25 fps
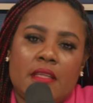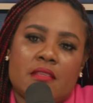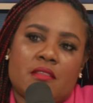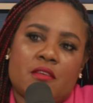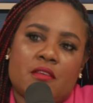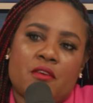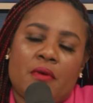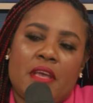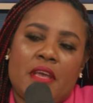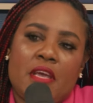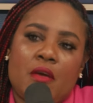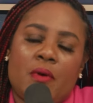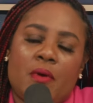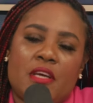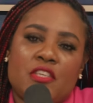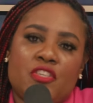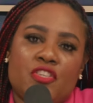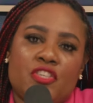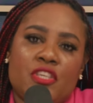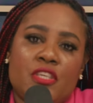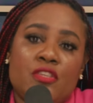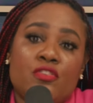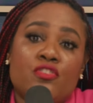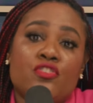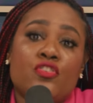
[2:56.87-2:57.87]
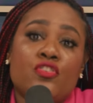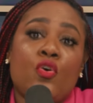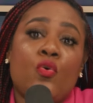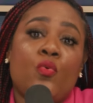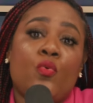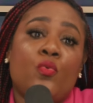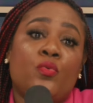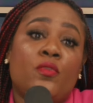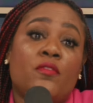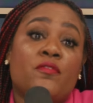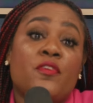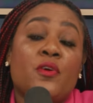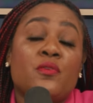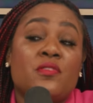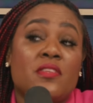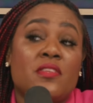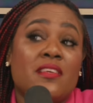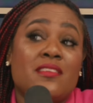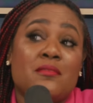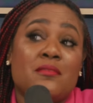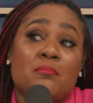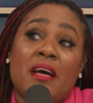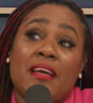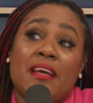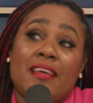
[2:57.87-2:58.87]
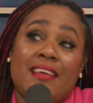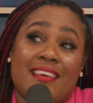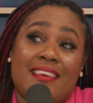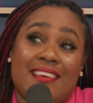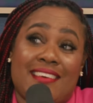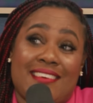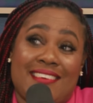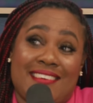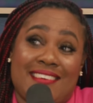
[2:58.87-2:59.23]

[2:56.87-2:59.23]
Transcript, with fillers: that's a great question. So first thing is mic